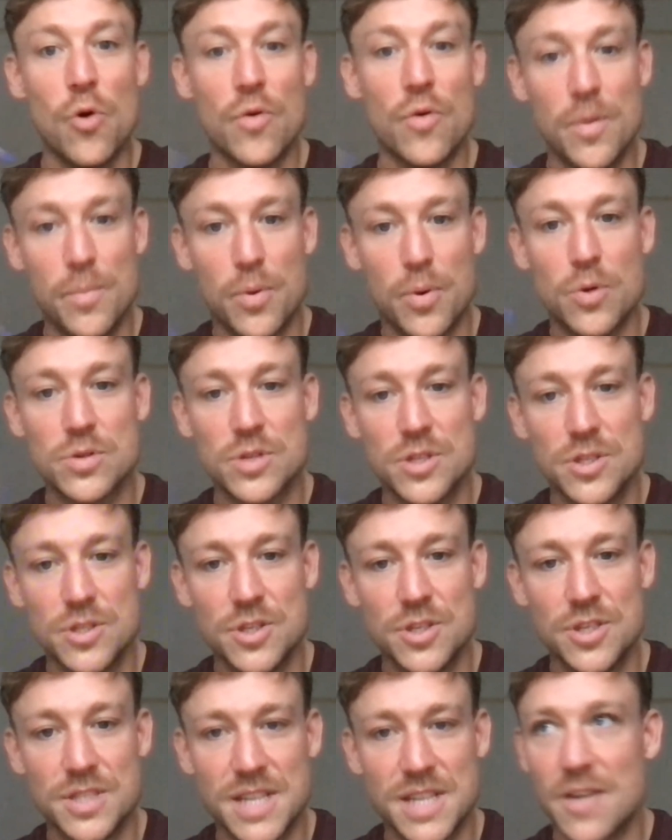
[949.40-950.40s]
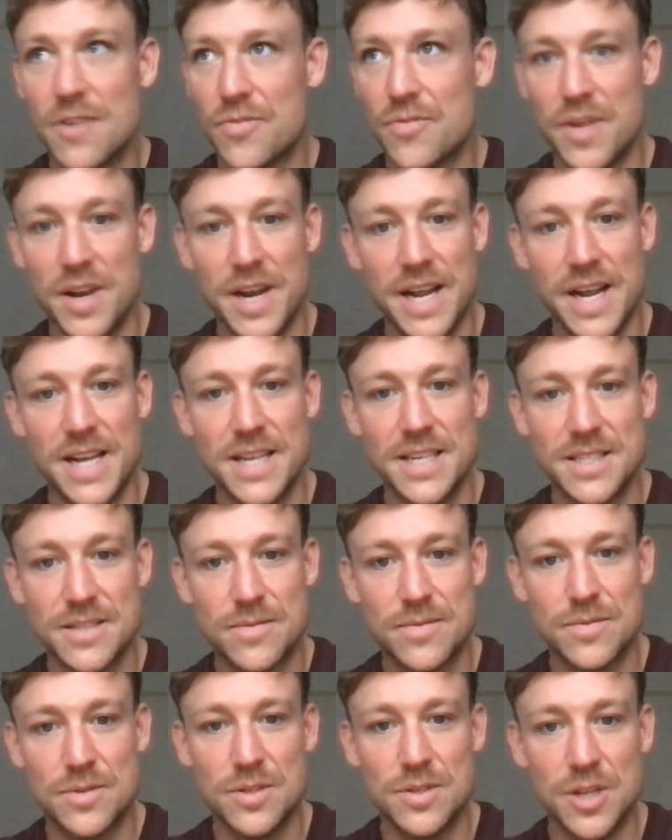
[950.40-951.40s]
more important to yourself than it is,
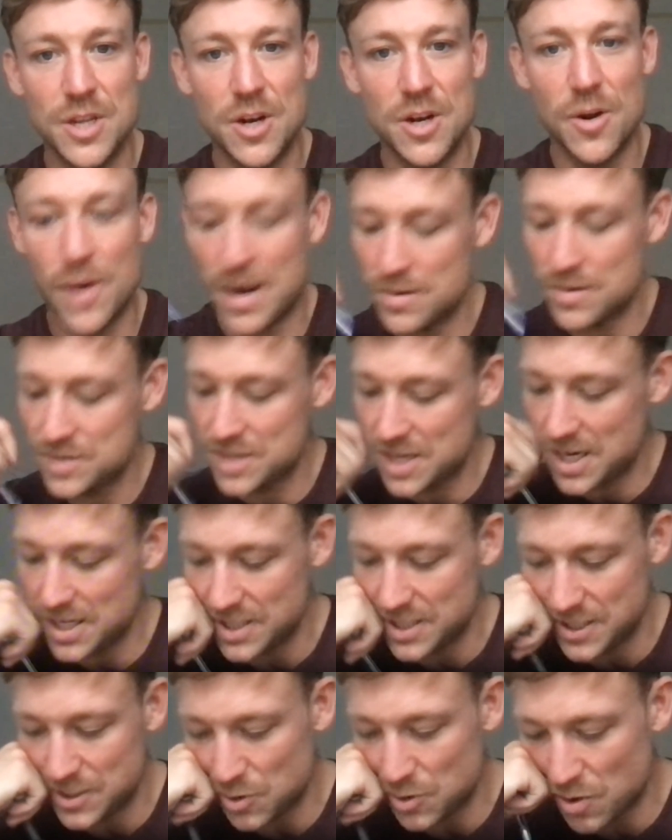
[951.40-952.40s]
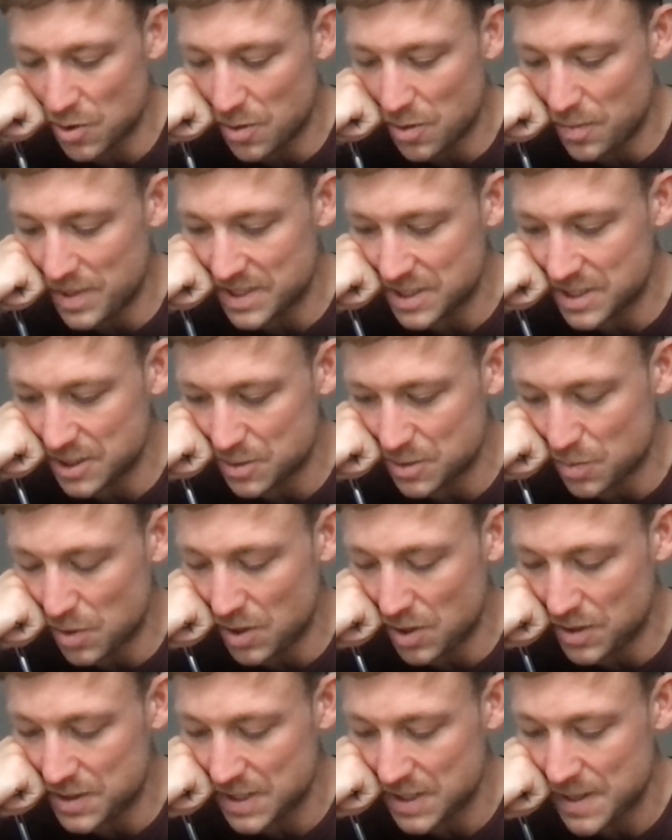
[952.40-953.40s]
outside in sort of the business
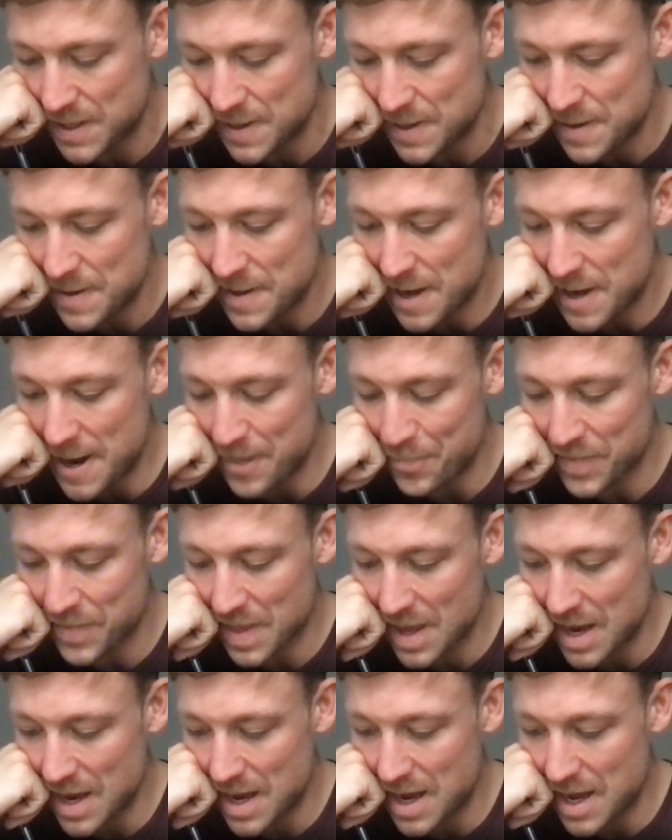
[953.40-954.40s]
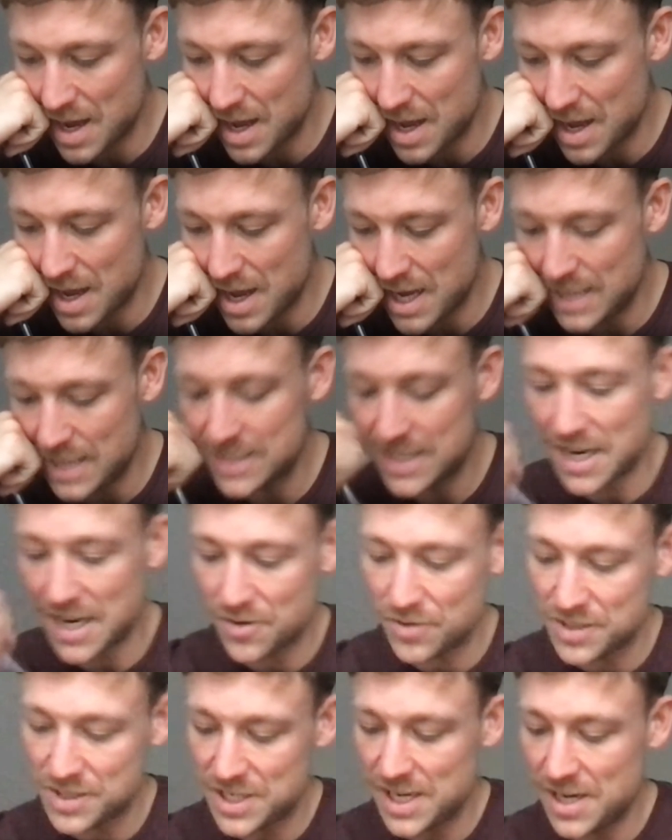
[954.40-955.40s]
world.
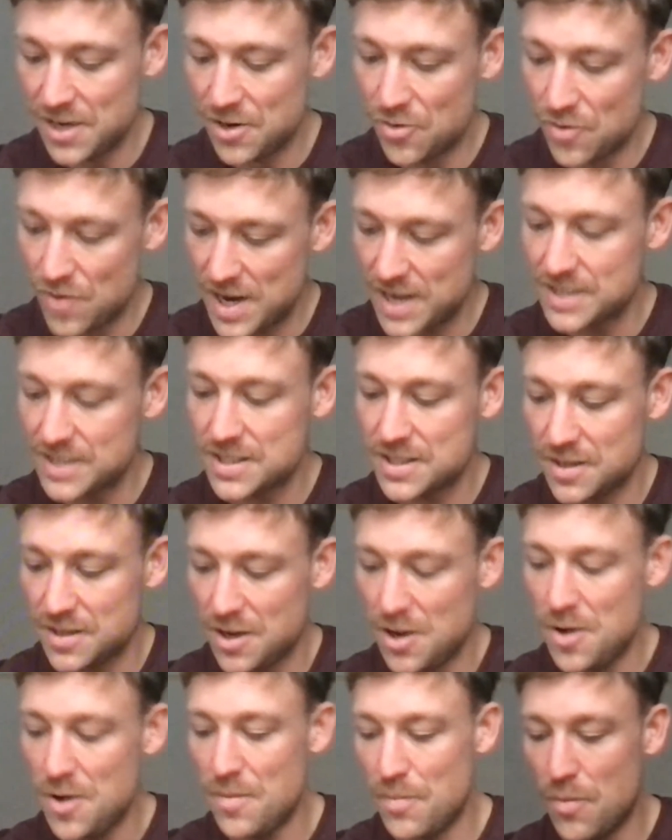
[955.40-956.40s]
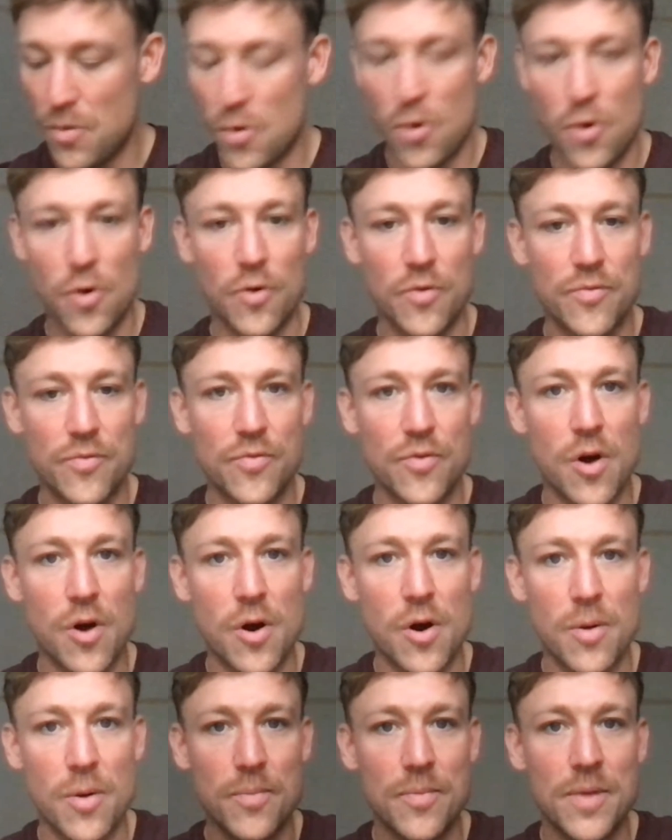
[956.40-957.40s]
Integrity and grit, learn more
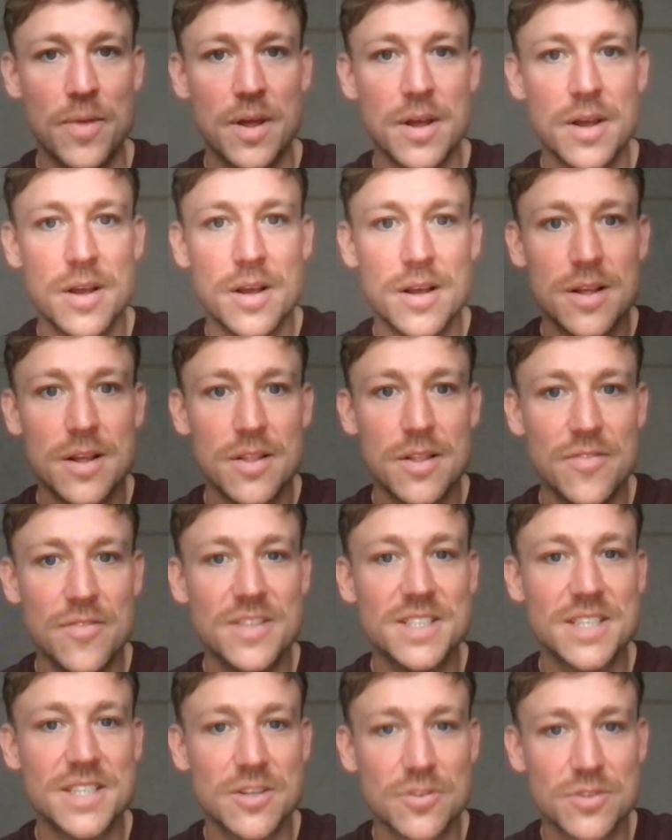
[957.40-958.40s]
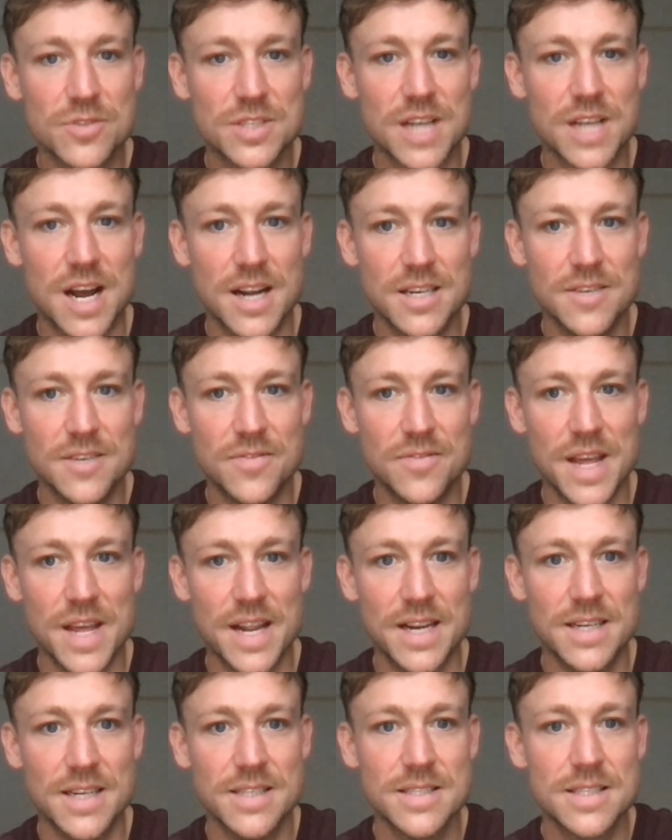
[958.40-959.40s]
from the physical side of
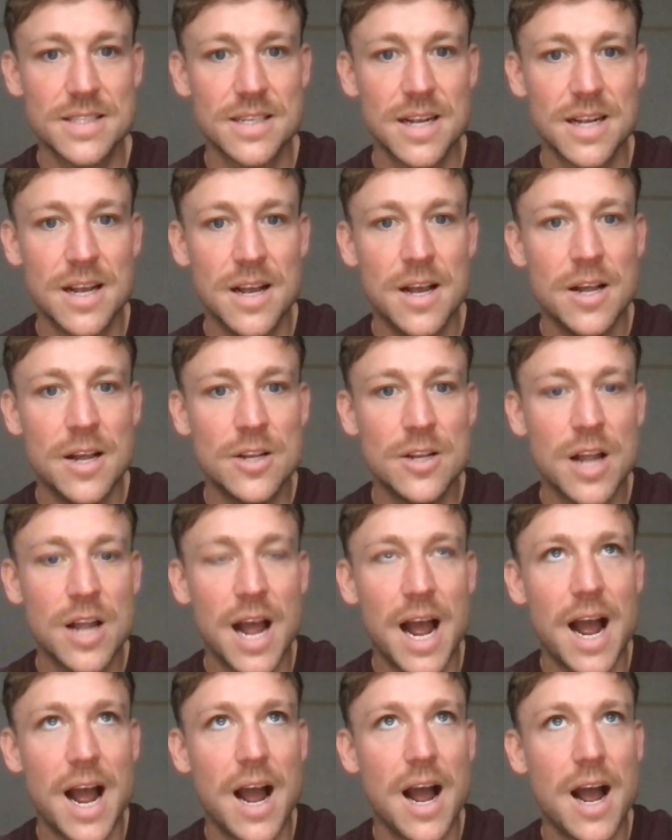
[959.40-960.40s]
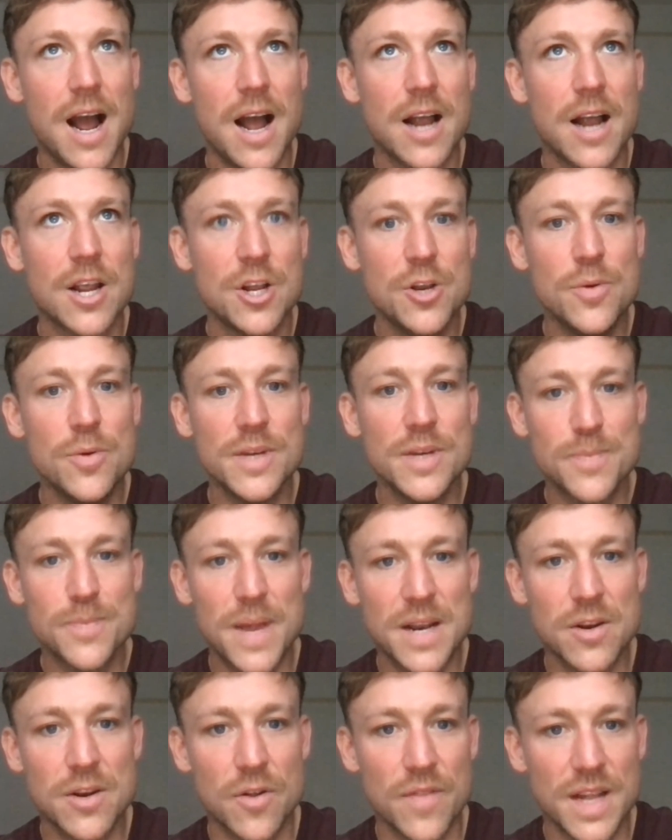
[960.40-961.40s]
things. Can you
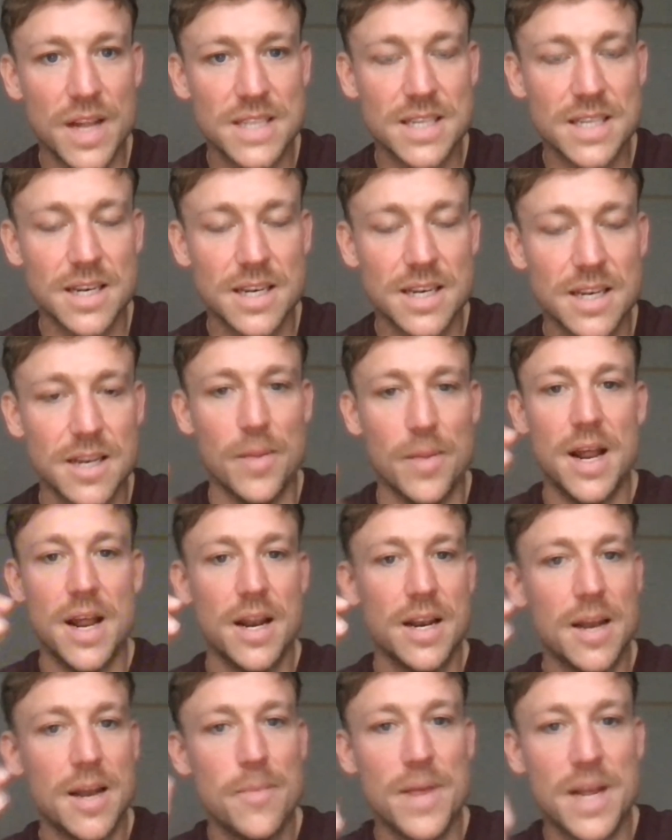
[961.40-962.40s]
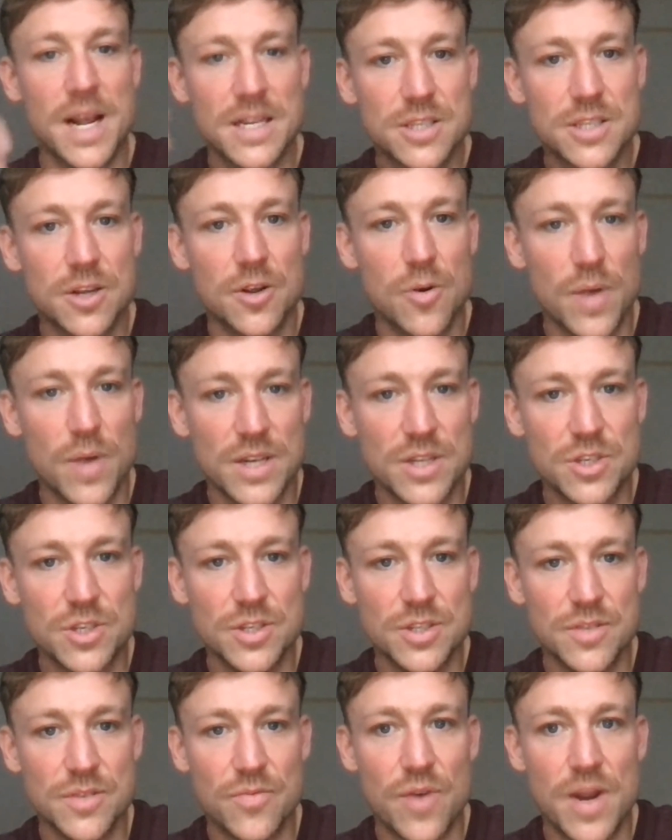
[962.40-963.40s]
expand on that a little bit? And let me ask a question
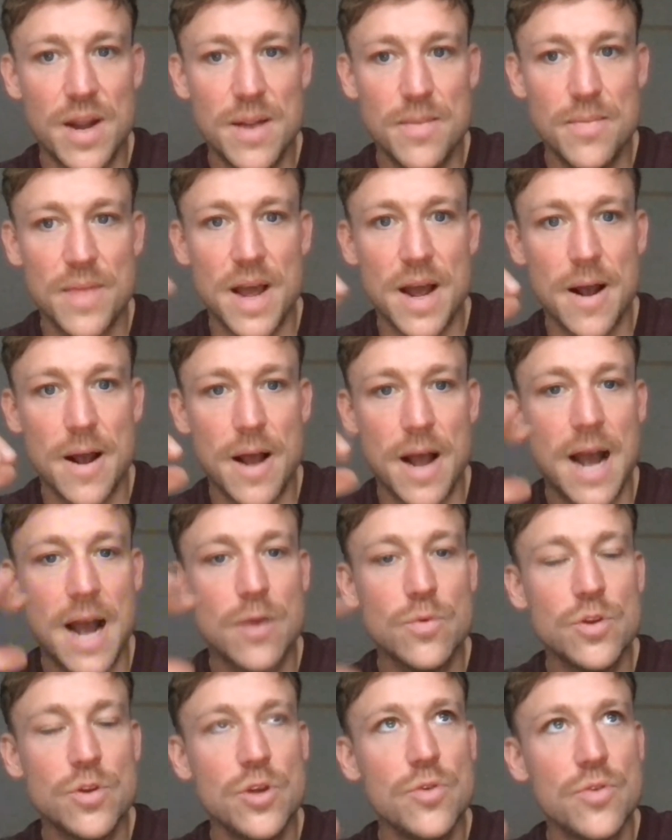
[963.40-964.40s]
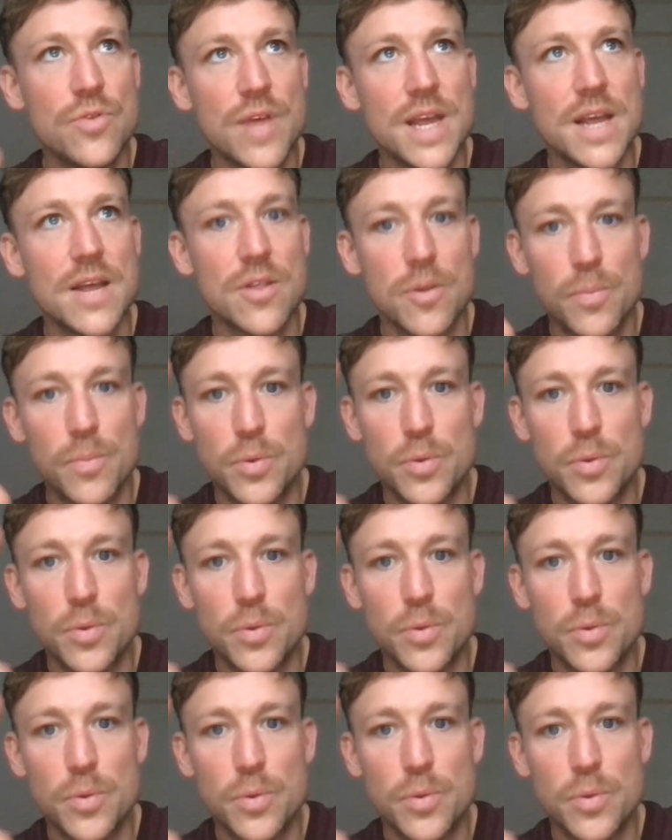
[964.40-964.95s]
to frame that. How do you think that